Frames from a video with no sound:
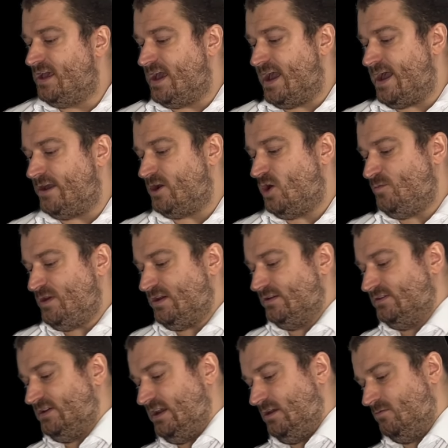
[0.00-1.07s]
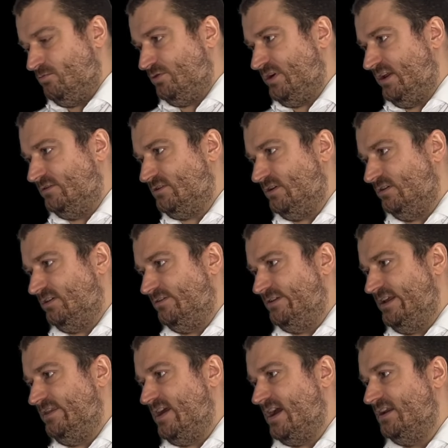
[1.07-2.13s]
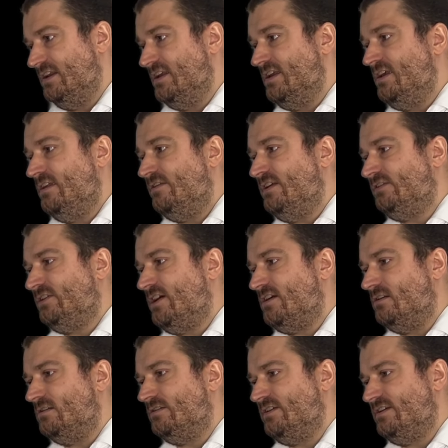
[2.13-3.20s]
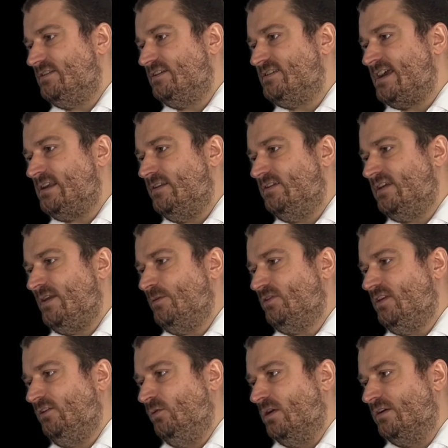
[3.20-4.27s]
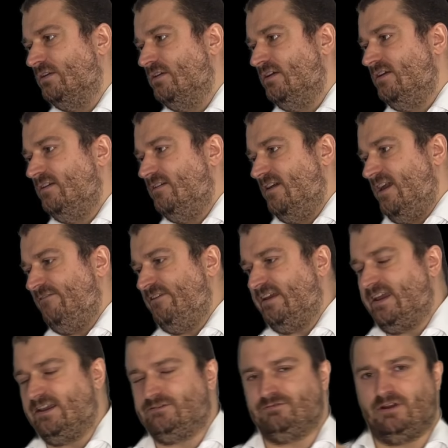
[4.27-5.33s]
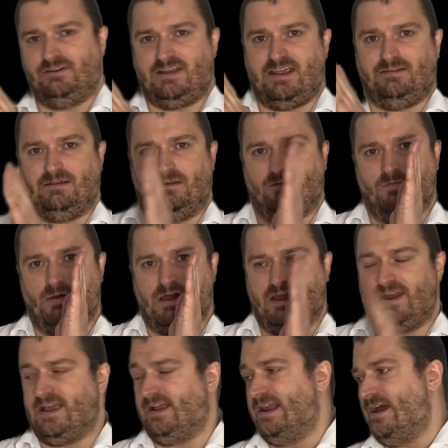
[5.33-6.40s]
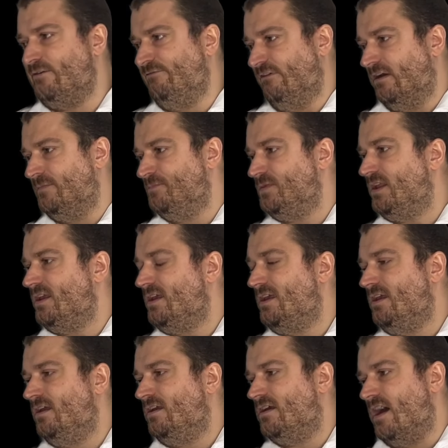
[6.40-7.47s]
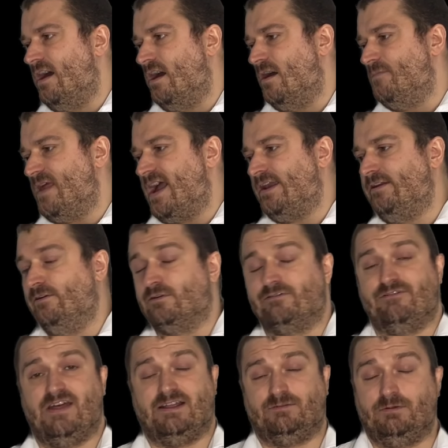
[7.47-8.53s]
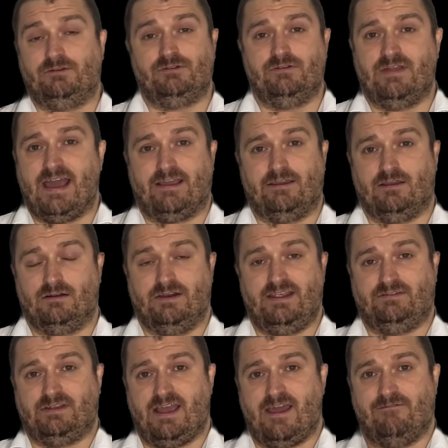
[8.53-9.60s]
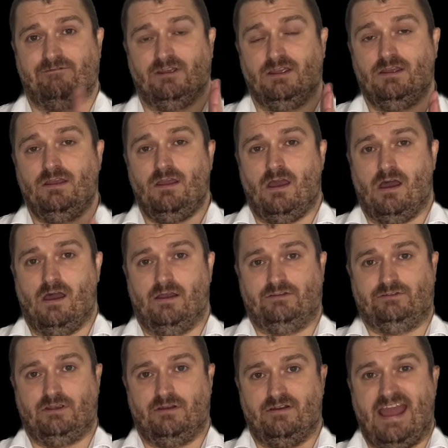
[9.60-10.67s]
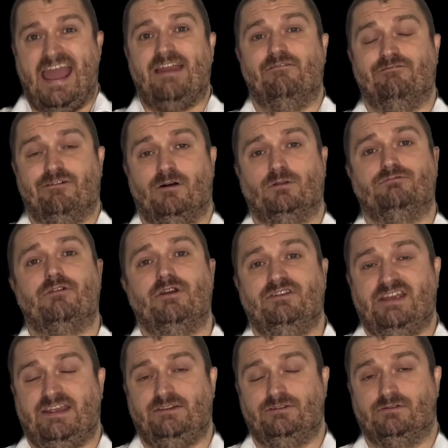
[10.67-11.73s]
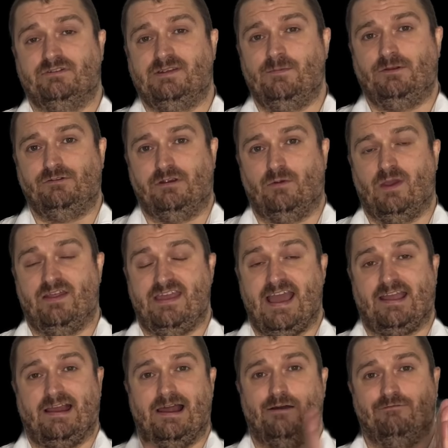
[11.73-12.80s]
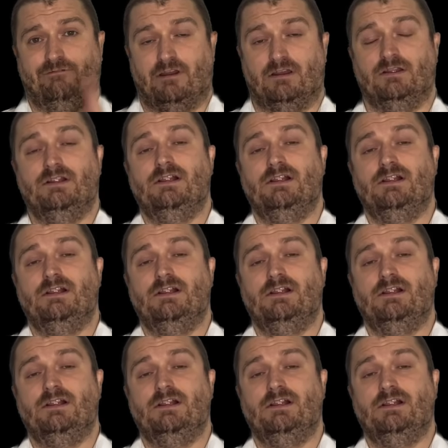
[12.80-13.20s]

And I hope you can see pretty intuitively that this kernel is exactly the same as this one if it gets rotated by an angle alpha. And in order for that to be true, that kernel needs to have a certain n-fold rotational symmetry where the angle alpha